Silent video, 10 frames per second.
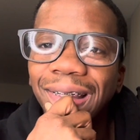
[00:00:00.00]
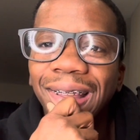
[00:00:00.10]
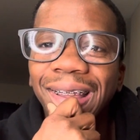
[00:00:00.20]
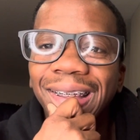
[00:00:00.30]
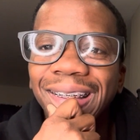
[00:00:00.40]

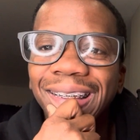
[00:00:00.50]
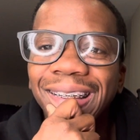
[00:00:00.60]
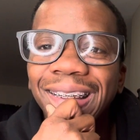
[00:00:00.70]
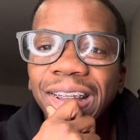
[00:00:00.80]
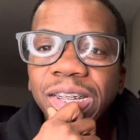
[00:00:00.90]
Like,
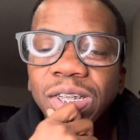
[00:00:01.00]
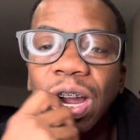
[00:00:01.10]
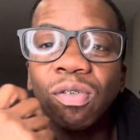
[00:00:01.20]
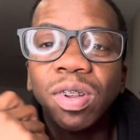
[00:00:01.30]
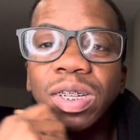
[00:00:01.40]
so
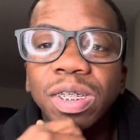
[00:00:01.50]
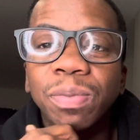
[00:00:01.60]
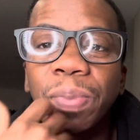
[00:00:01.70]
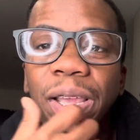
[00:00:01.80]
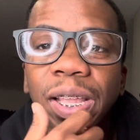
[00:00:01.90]
I really
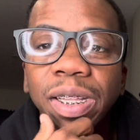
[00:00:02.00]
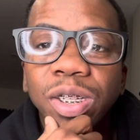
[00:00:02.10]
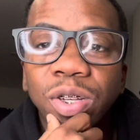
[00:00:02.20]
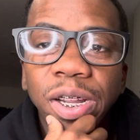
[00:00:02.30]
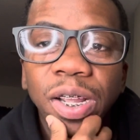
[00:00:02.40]
just begged a
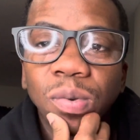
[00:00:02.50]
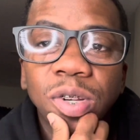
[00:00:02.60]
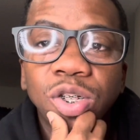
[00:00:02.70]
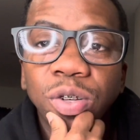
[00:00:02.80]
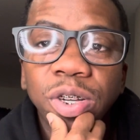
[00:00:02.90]

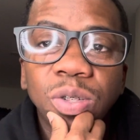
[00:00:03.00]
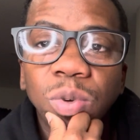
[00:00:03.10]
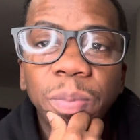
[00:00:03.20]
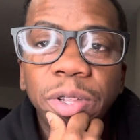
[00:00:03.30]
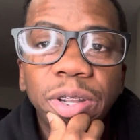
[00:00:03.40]
trans
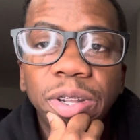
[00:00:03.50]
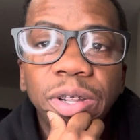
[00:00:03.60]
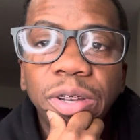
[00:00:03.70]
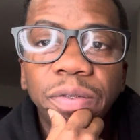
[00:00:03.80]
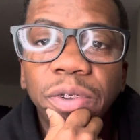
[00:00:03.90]
woman and
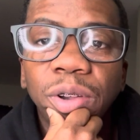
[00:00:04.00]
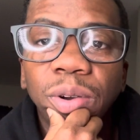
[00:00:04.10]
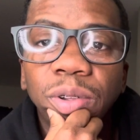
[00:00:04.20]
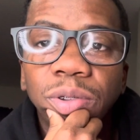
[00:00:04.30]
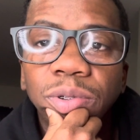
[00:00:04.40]
didn't even
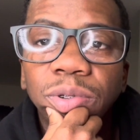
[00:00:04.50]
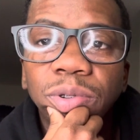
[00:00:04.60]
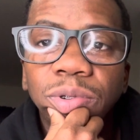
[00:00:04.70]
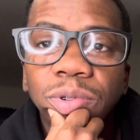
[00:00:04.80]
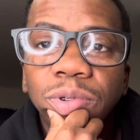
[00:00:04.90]
know it.
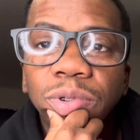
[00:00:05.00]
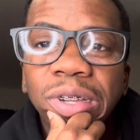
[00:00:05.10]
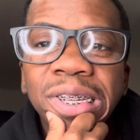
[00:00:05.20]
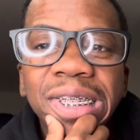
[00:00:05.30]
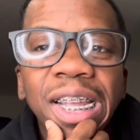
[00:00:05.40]

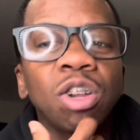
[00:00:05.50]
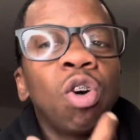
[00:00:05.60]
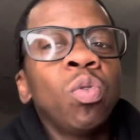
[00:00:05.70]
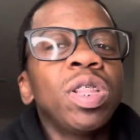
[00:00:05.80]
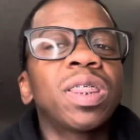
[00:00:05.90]
And it's like the
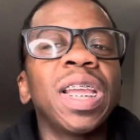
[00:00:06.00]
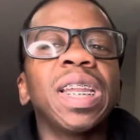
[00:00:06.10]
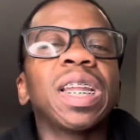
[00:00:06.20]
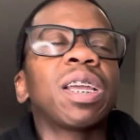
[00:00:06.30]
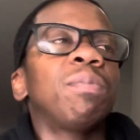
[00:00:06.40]
only thing
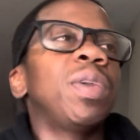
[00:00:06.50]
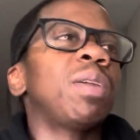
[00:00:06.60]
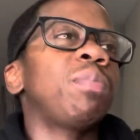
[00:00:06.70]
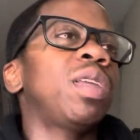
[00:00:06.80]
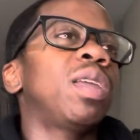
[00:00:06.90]
that it could
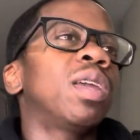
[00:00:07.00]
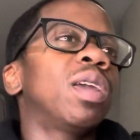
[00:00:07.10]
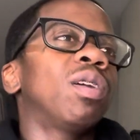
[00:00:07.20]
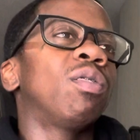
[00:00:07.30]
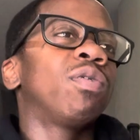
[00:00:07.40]
make me
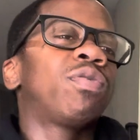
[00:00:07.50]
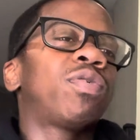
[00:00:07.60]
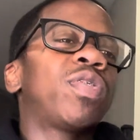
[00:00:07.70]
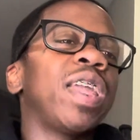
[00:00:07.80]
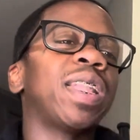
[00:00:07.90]

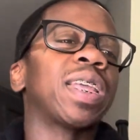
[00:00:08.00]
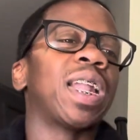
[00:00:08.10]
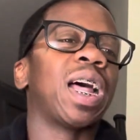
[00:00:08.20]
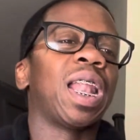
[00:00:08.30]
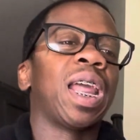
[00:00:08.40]
think
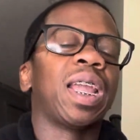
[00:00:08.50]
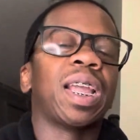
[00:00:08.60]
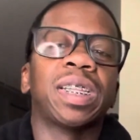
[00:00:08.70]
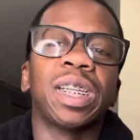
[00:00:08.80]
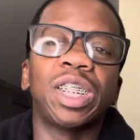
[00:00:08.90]

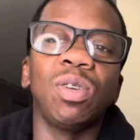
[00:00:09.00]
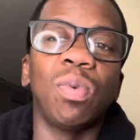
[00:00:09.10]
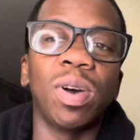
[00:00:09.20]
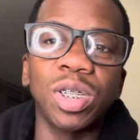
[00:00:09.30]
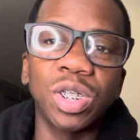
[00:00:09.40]
that that she
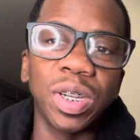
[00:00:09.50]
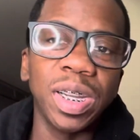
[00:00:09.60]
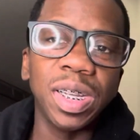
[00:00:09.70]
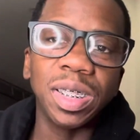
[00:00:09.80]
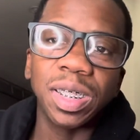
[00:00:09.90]
was
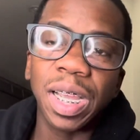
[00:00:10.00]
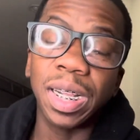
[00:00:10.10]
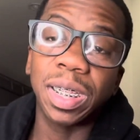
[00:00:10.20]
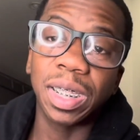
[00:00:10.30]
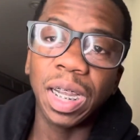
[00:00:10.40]
trans at
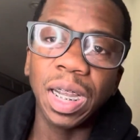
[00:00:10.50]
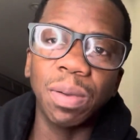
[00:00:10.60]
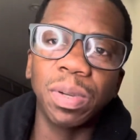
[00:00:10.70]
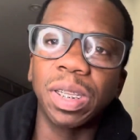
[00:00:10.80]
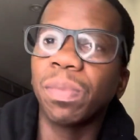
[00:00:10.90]
the
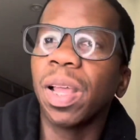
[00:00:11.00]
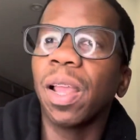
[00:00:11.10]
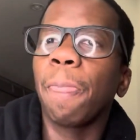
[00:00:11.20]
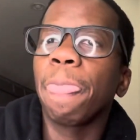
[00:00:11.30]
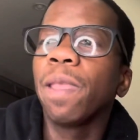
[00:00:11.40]
time, because I'm
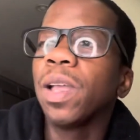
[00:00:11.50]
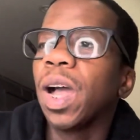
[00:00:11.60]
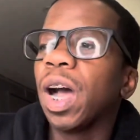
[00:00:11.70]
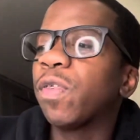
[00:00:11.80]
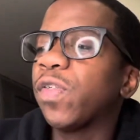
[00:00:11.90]
like,
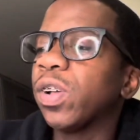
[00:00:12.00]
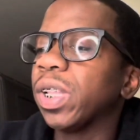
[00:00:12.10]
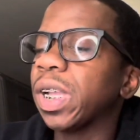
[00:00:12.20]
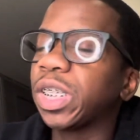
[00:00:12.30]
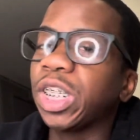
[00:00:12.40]
I felt
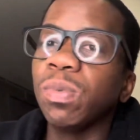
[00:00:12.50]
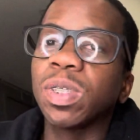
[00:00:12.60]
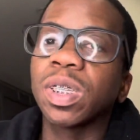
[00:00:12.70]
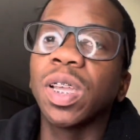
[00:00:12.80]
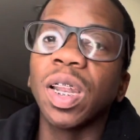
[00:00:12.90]
like she
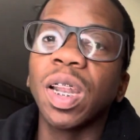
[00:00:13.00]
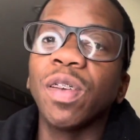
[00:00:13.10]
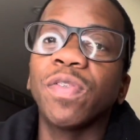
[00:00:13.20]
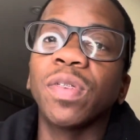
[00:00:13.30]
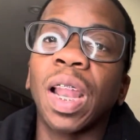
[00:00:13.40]
was good
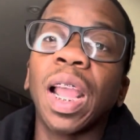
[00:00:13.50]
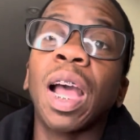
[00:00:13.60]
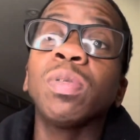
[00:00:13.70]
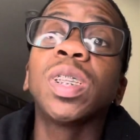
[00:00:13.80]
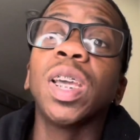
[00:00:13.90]
enough. Like, I
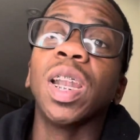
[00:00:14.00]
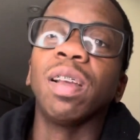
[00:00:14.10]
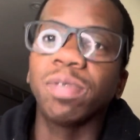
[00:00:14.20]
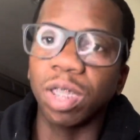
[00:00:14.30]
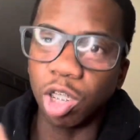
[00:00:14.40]
was good
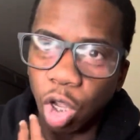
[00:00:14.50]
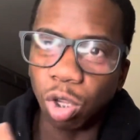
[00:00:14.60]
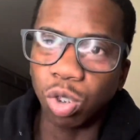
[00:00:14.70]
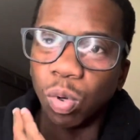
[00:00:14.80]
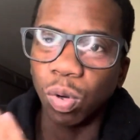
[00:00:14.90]
enough to
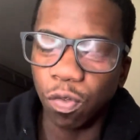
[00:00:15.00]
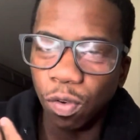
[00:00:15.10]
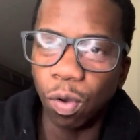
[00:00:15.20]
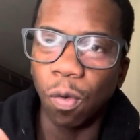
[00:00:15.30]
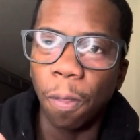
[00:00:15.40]
talk to her on the
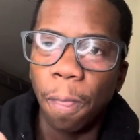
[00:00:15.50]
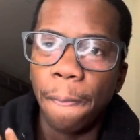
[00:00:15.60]
phone,